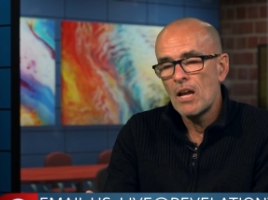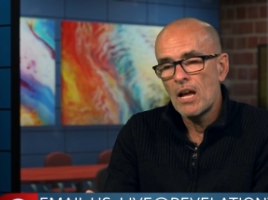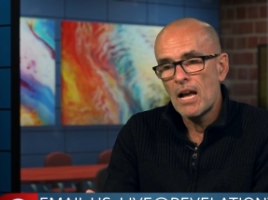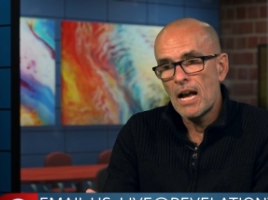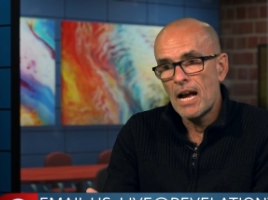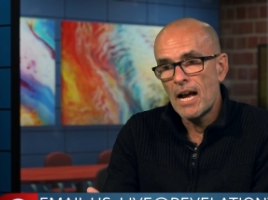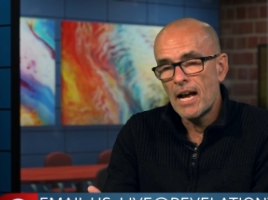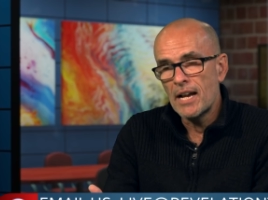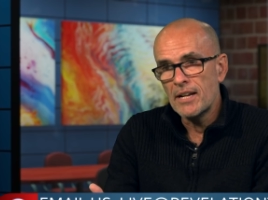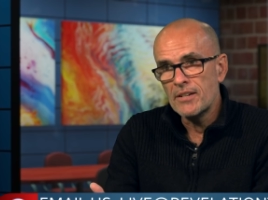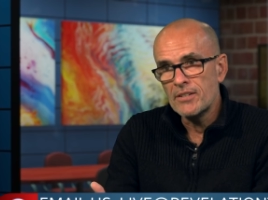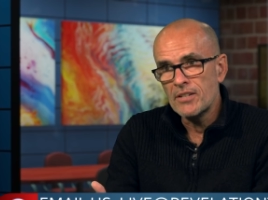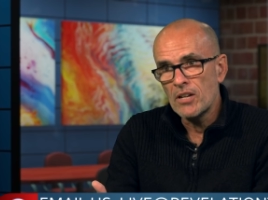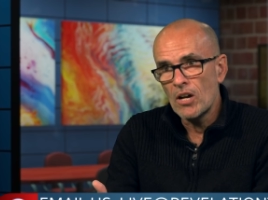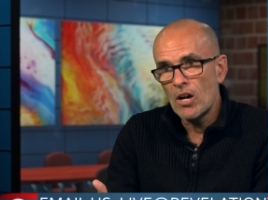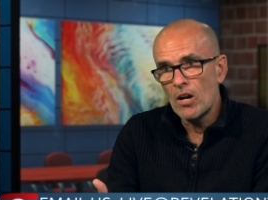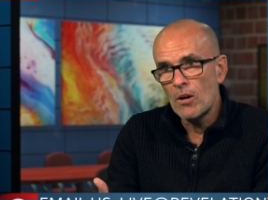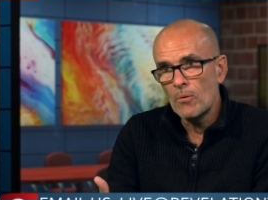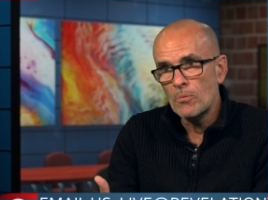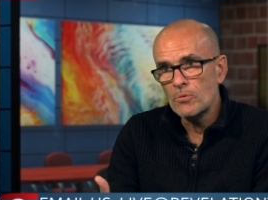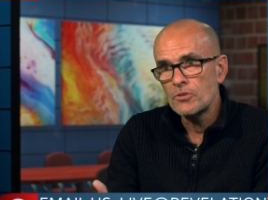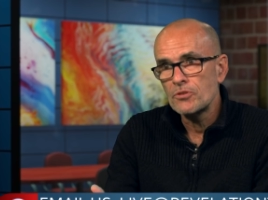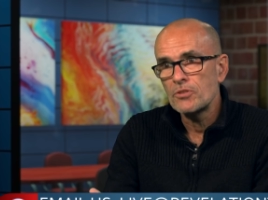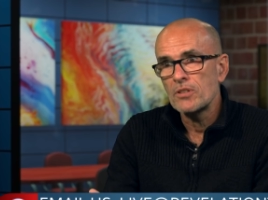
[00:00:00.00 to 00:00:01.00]
and I
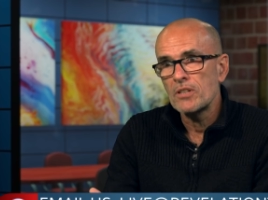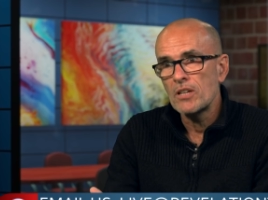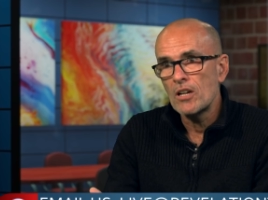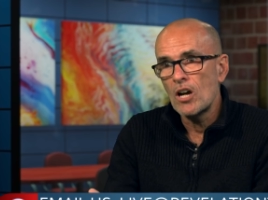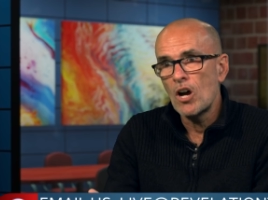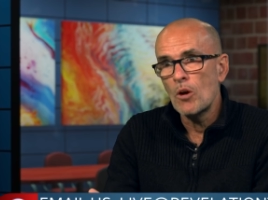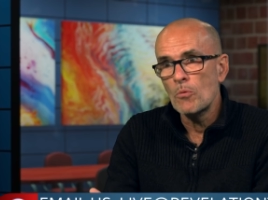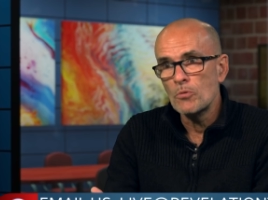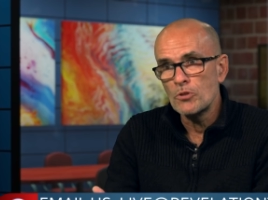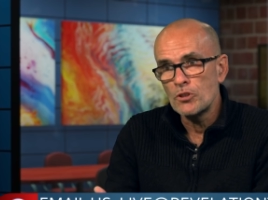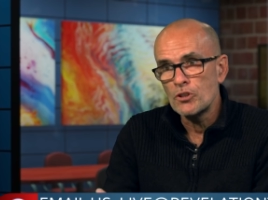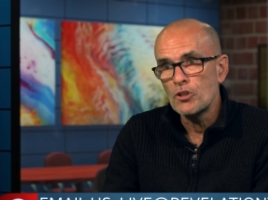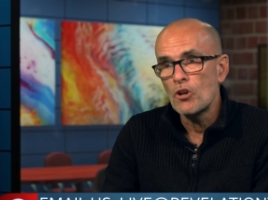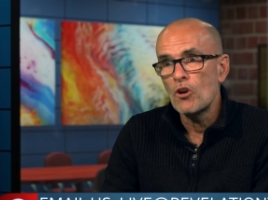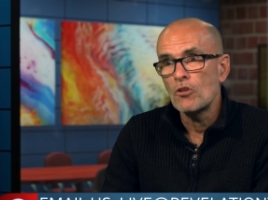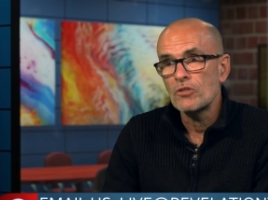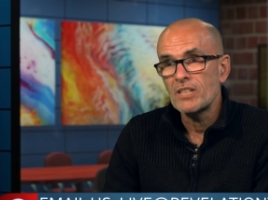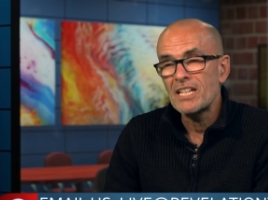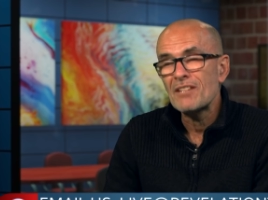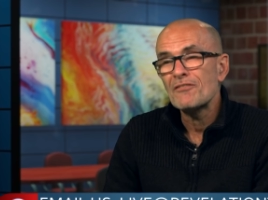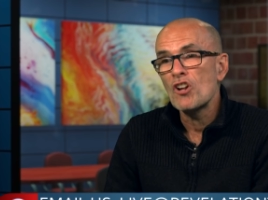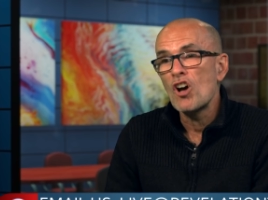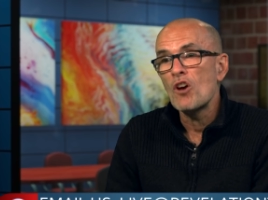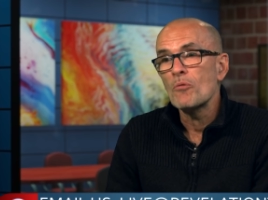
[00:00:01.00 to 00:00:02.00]
was, I was shocked.
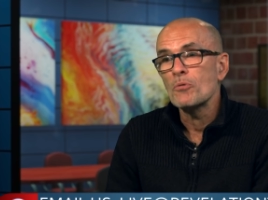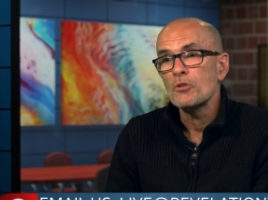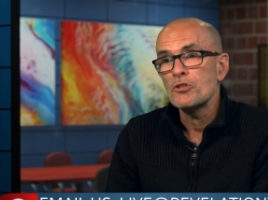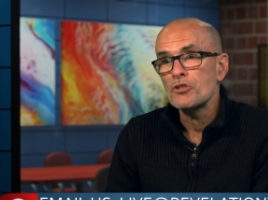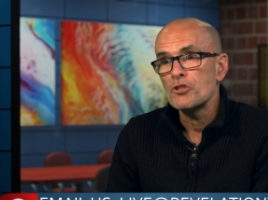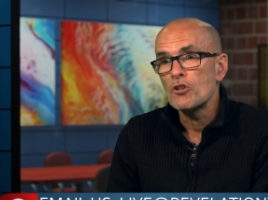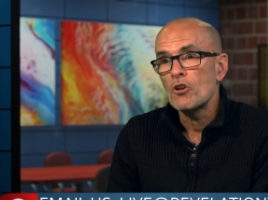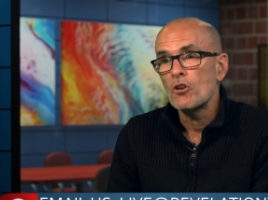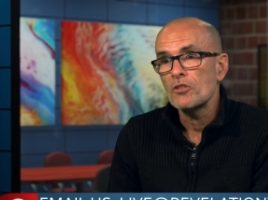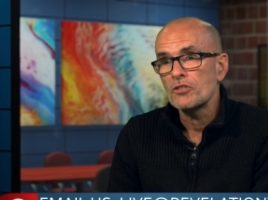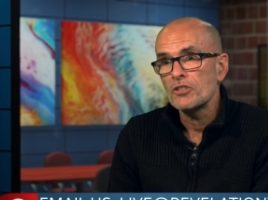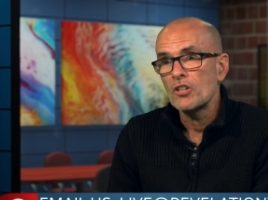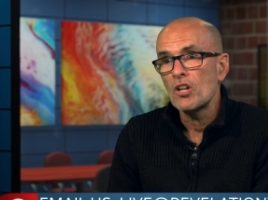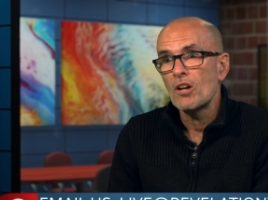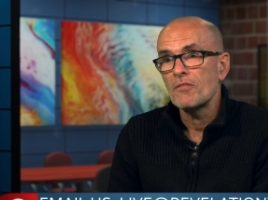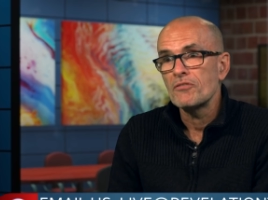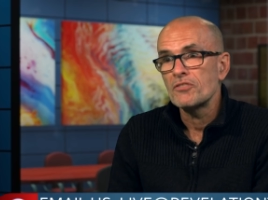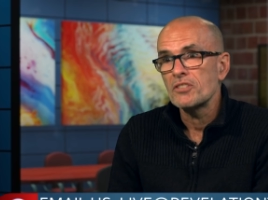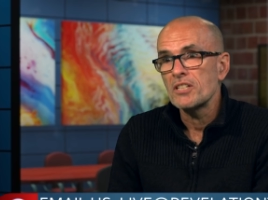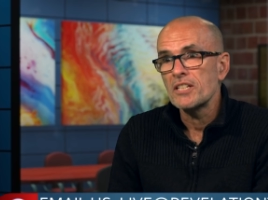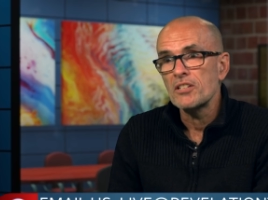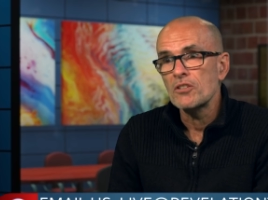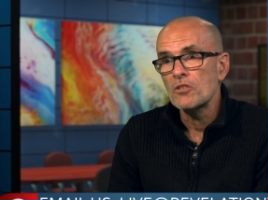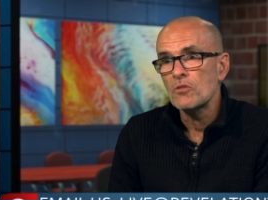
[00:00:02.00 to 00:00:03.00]
Even I was shocked, and I've
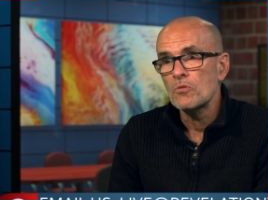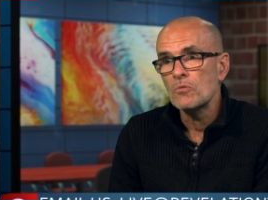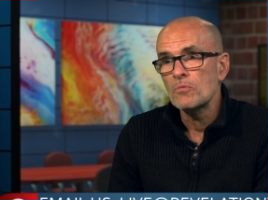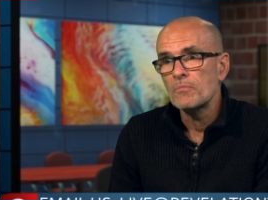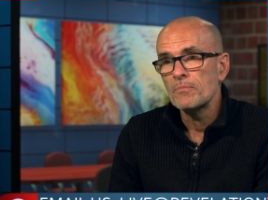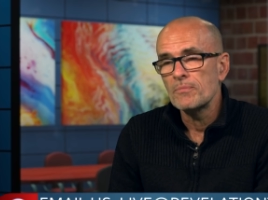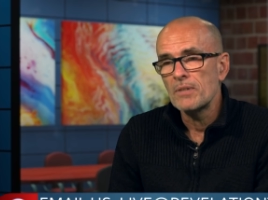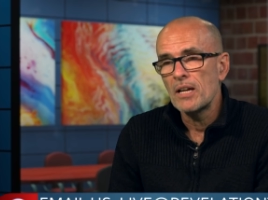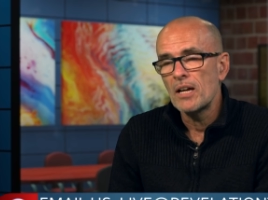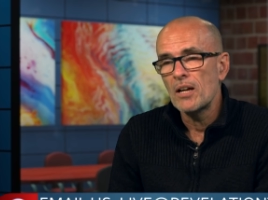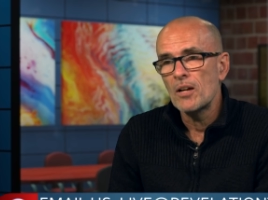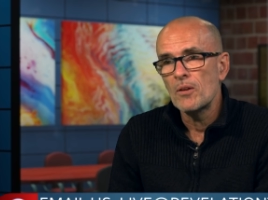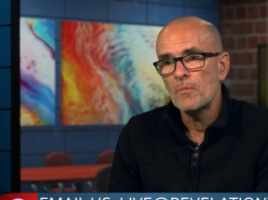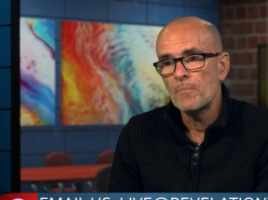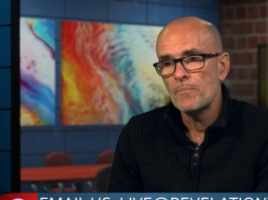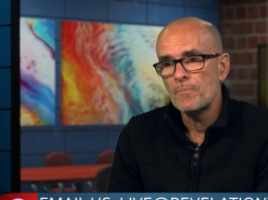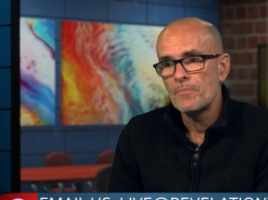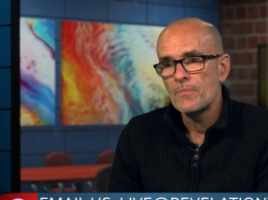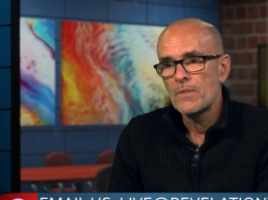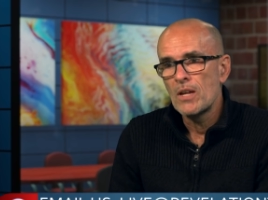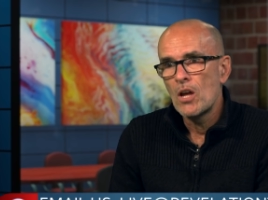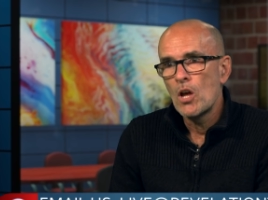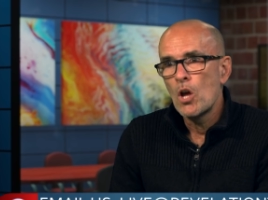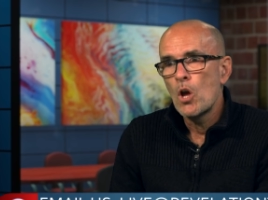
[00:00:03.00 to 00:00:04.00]
seen it all. Um, mm
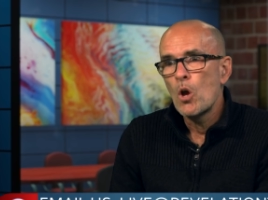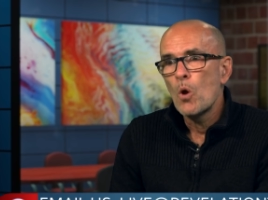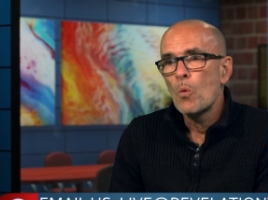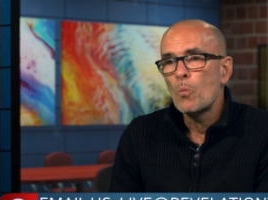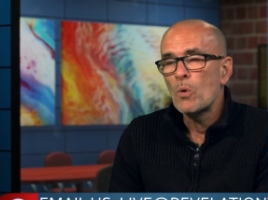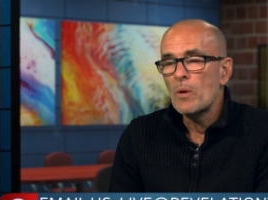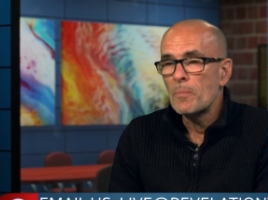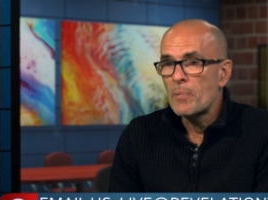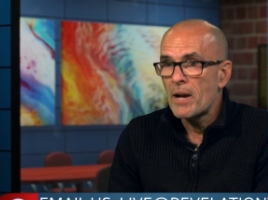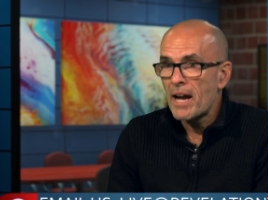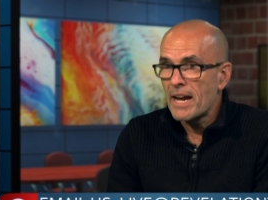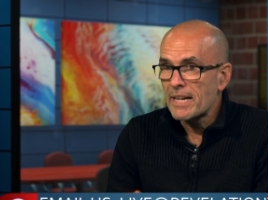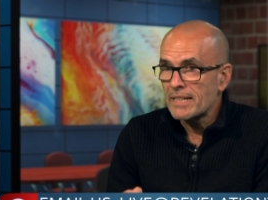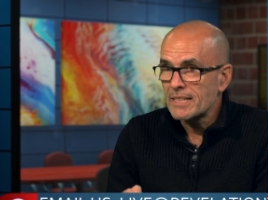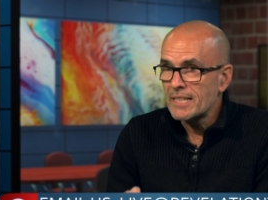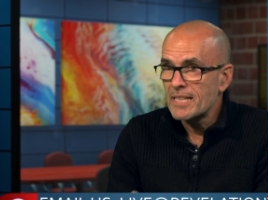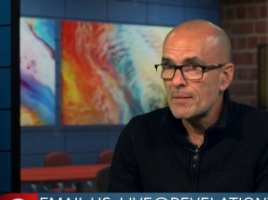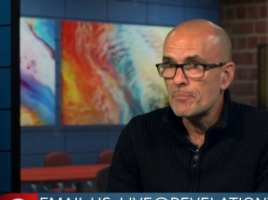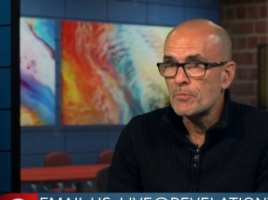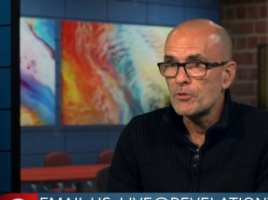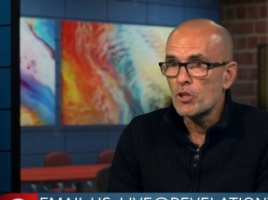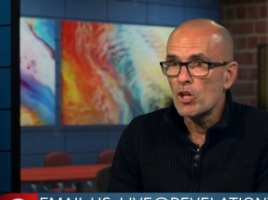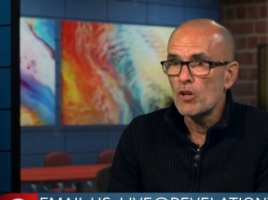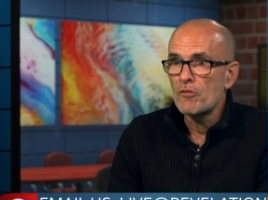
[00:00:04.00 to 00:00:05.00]
we're paying
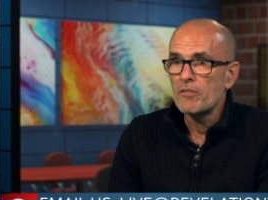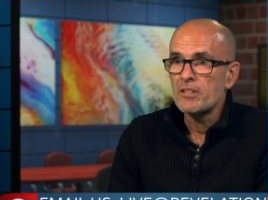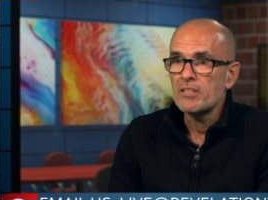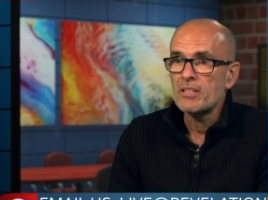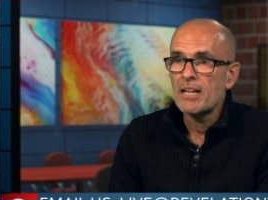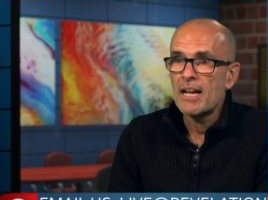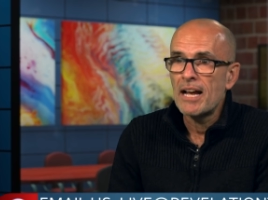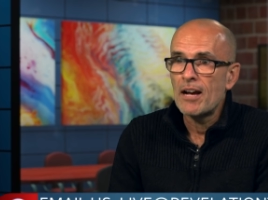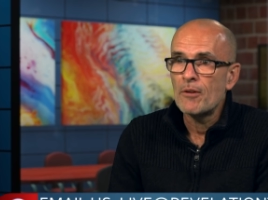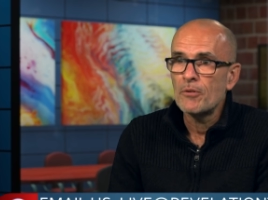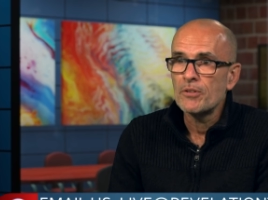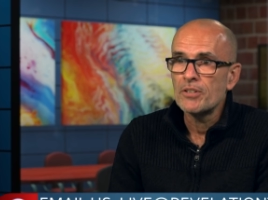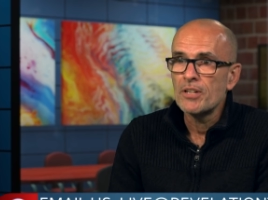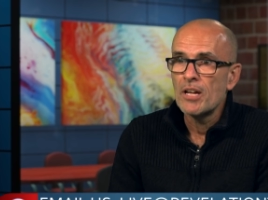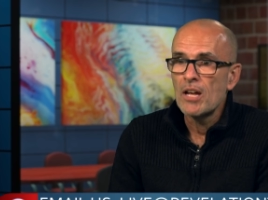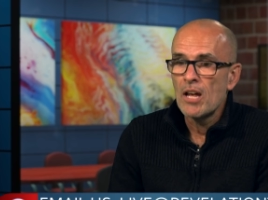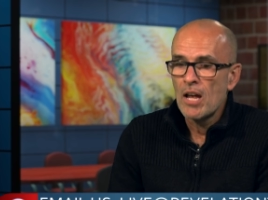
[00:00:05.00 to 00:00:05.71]
lip service, Howard.